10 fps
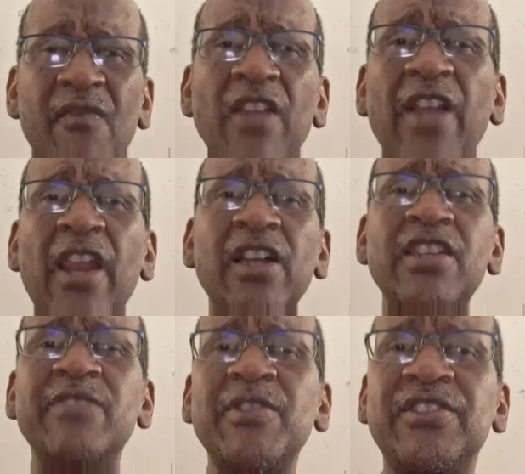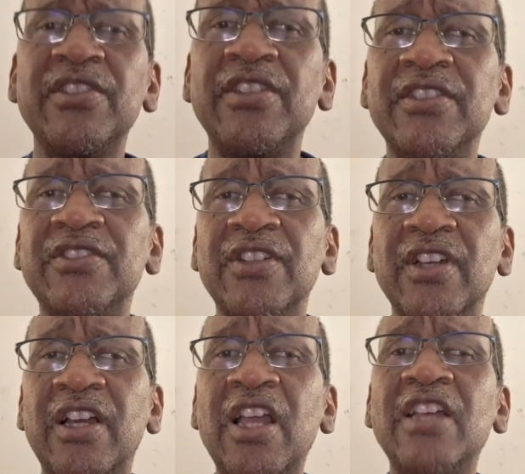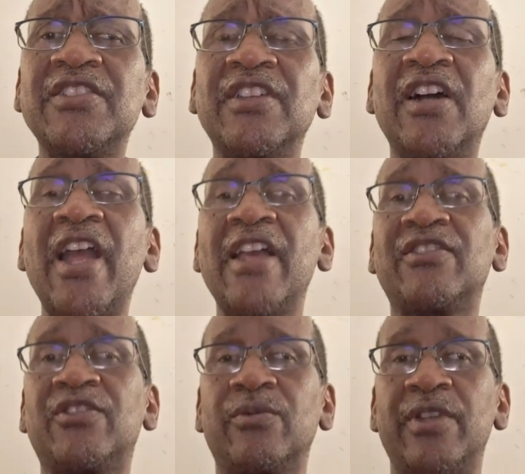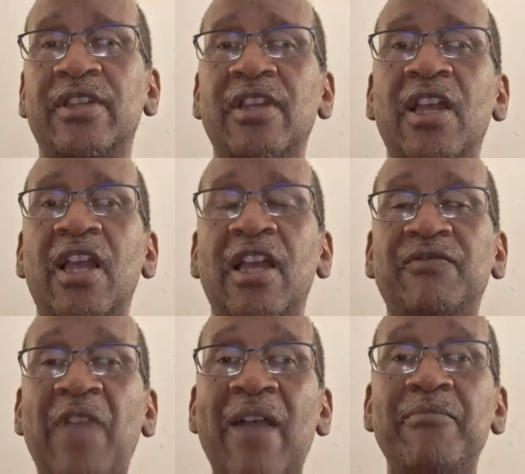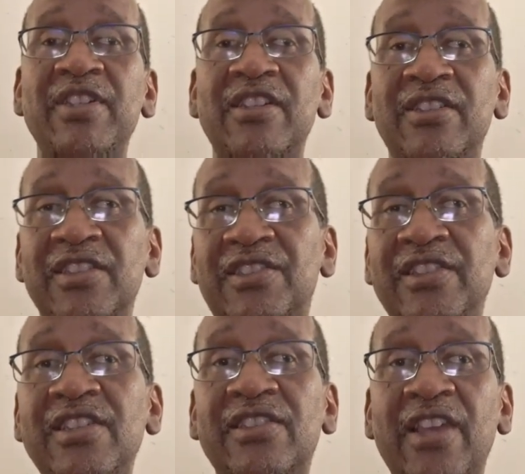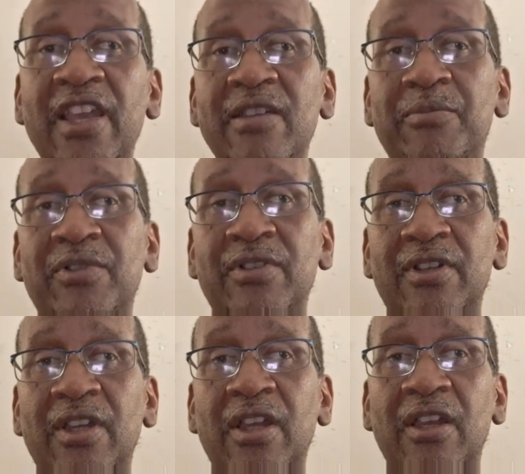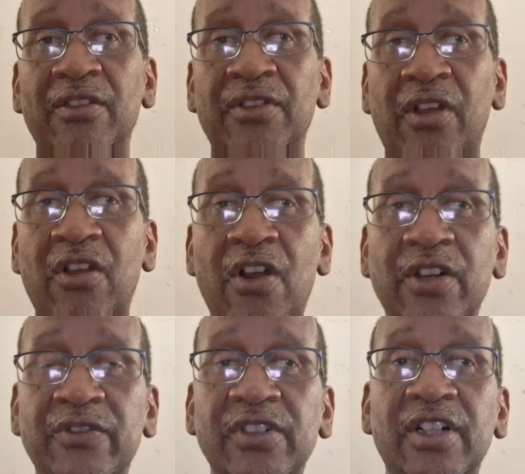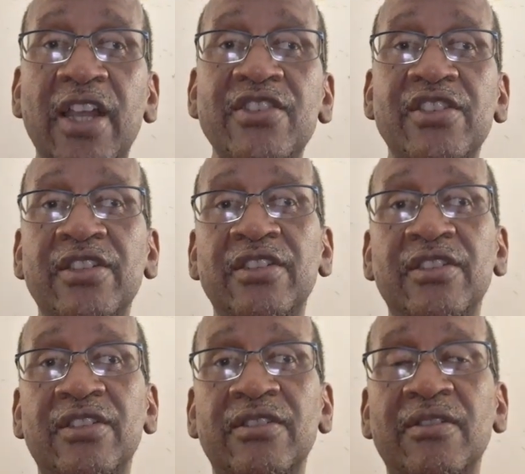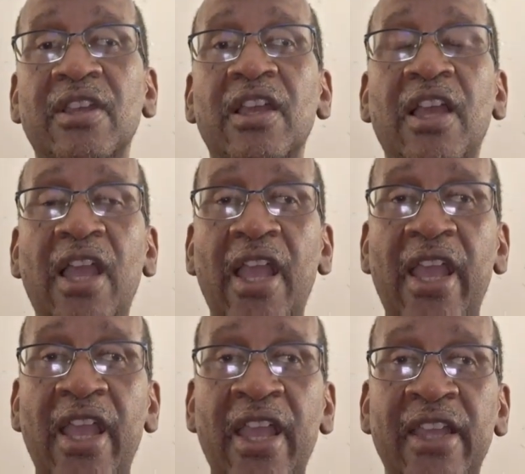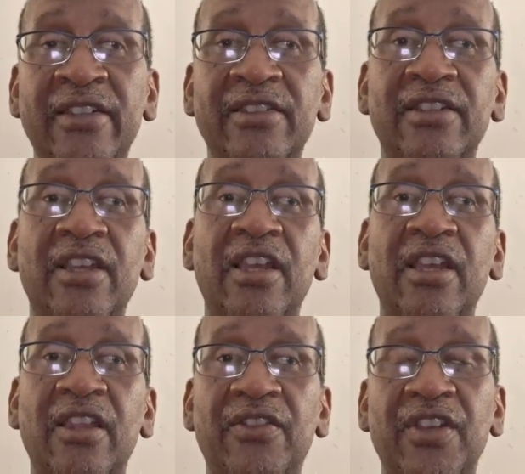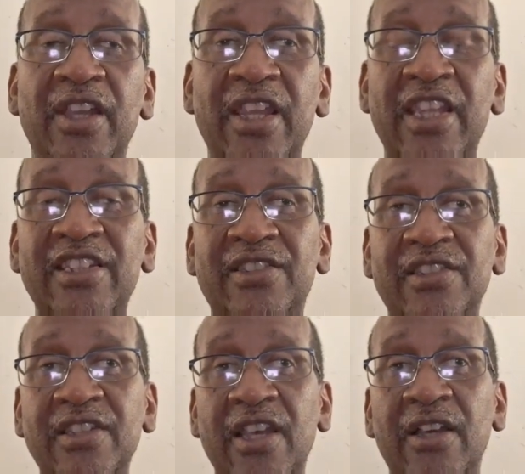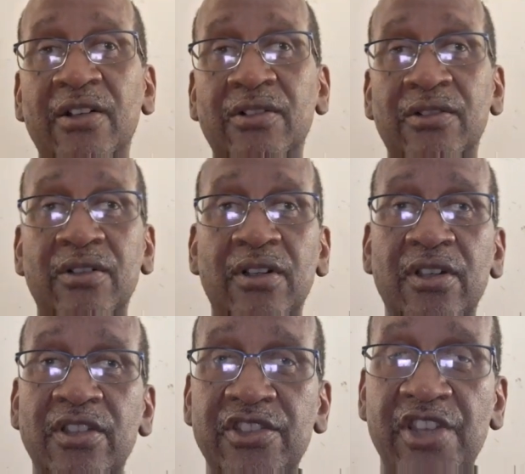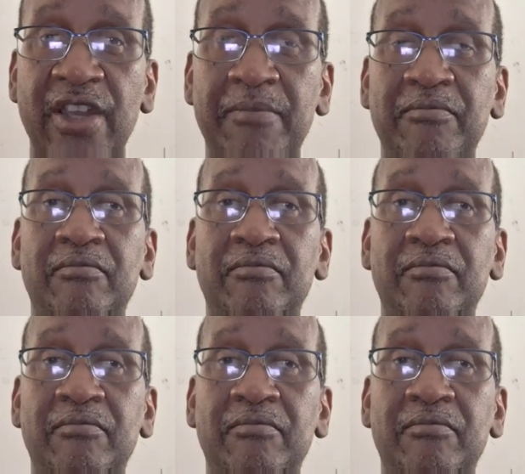Now that leads me to the last three, that being the Seascape, the Carnival Legend, and the NCL Gem.